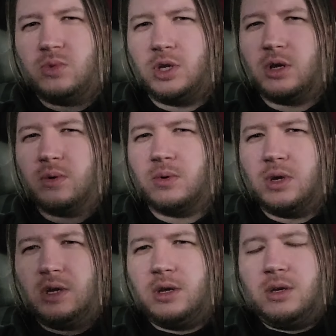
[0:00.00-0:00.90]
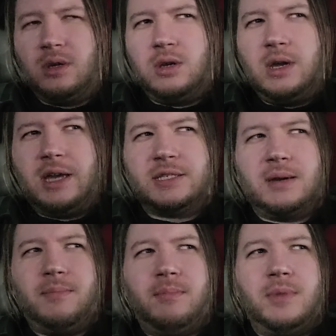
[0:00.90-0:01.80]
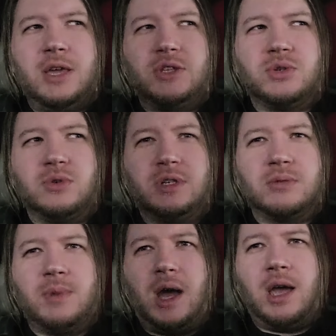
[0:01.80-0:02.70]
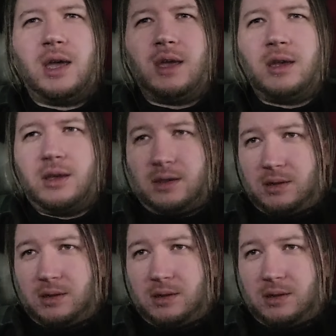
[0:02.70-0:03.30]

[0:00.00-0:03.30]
you know, as I'm entering my